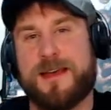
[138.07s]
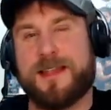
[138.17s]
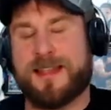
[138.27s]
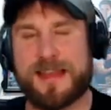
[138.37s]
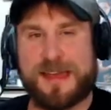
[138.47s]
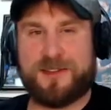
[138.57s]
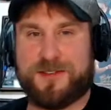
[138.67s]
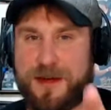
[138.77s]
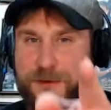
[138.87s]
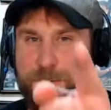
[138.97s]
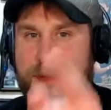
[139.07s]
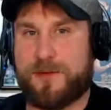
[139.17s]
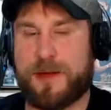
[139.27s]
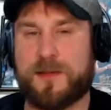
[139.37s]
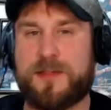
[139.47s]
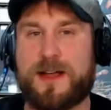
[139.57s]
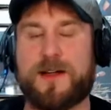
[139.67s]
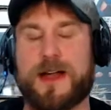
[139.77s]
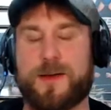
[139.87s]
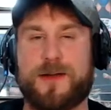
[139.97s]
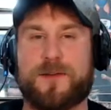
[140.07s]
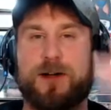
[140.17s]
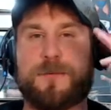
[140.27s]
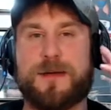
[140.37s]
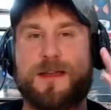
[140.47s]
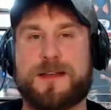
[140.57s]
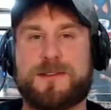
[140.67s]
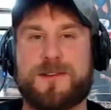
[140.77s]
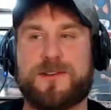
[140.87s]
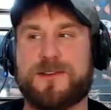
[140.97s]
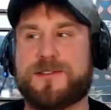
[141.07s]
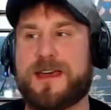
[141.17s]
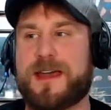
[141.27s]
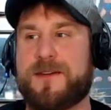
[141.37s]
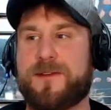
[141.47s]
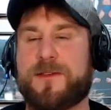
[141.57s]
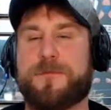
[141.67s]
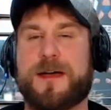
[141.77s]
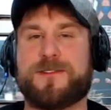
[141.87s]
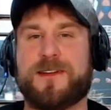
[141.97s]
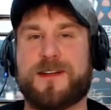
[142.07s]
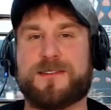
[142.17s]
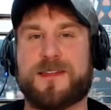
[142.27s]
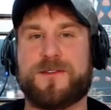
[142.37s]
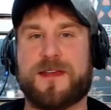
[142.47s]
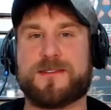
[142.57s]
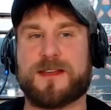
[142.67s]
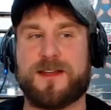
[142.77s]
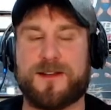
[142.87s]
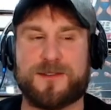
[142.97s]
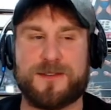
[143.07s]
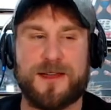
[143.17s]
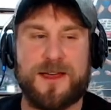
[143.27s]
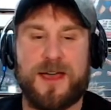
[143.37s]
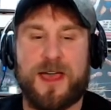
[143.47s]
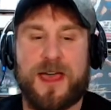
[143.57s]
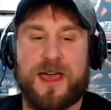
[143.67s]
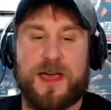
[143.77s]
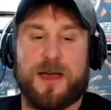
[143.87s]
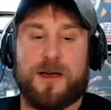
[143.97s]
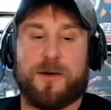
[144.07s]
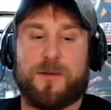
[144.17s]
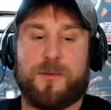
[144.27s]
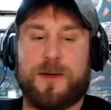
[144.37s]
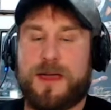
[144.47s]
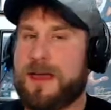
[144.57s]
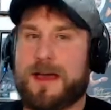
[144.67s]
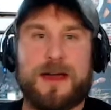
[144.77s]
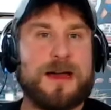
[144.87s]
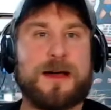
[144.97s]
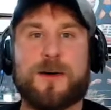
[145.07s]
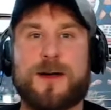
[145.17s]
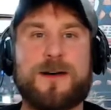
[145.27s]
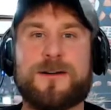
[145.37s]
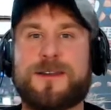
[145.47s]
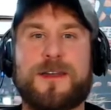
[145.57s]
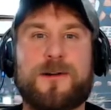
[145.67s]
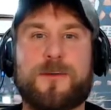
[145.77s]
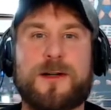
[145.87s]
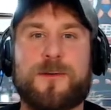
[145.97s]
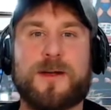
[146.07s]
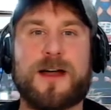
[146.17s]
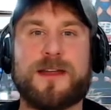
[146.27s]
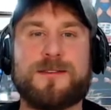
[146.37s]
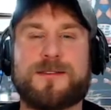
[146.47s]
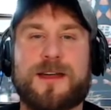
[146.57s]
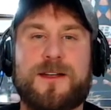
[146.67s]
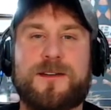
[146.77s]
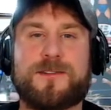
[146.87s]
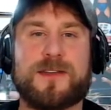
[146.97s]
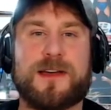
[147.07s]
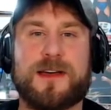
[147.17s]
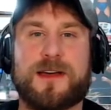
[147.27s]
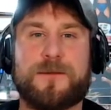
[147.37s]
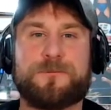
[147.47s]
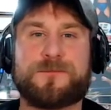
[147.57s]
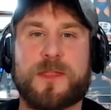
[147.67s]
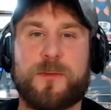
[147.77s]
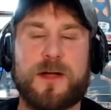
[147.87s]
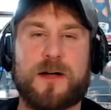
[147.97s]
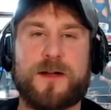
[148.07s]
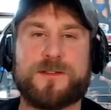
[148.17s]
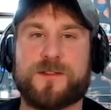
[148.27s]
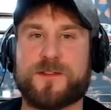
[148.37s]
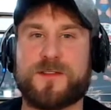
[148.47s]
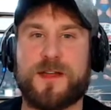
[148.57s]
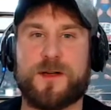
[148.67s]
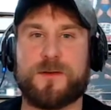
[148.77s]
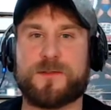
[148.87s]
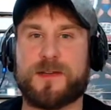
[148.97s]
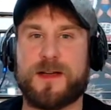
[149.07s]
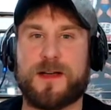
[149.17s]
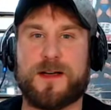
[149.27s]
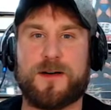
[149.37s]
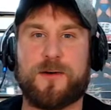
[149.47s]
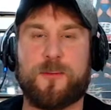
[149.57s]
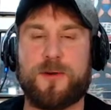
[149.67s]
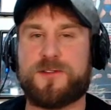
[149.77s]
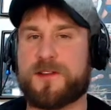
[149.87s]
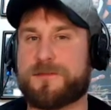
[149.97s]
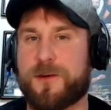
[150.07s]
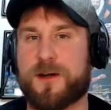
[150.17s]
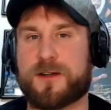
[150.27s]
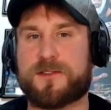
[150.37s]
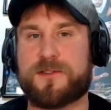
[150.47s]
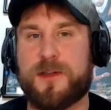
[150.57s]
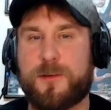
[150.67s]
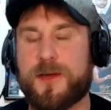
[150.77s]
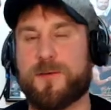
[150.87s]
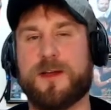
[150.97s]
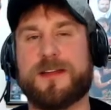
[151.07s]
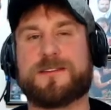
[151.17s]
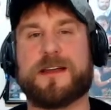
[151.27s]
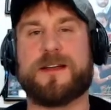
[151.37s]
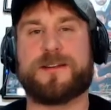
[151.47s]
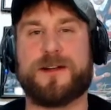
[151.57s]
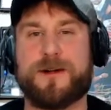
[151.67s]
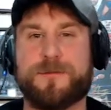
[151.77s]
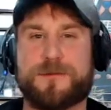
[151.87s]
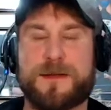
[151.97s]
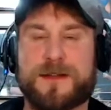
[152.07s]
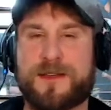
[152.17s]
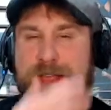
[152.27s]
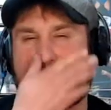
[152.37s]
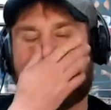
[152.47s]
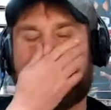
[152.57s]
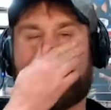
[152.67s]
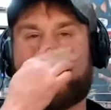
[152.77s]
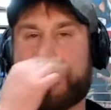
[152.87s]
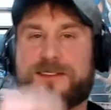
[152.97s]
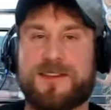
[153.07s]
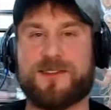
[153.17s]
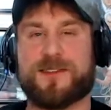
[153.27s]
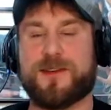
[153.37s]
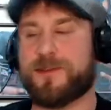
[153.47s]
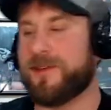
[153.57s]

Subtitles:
like each and every one of you out there. However, our opinions are just that of other passionate wrestling fans like yours. We're not insiders. We're not wrestlers ourselves. We're just marks. We avoid insider terms because I don't know you're on the right to use those.